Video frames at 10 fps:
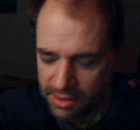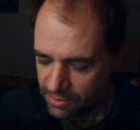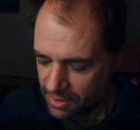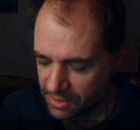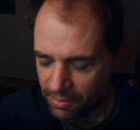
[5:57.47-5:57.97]

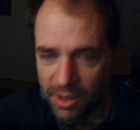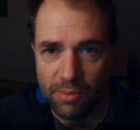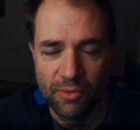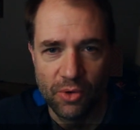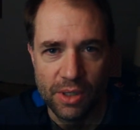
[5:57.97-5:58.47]
with something
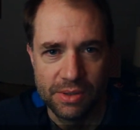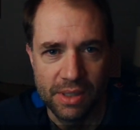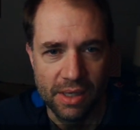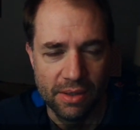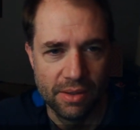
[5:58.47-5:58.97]
before I see
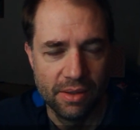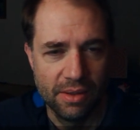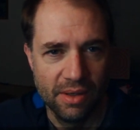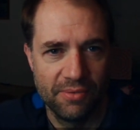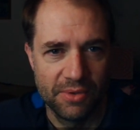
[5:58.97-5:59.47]
it.
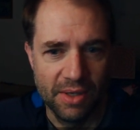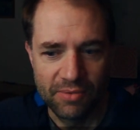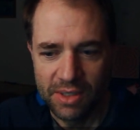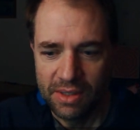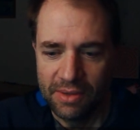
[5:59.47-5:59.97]

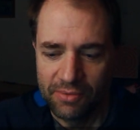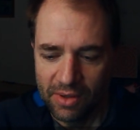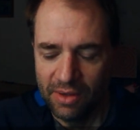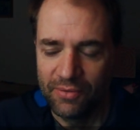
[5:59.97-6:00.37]
If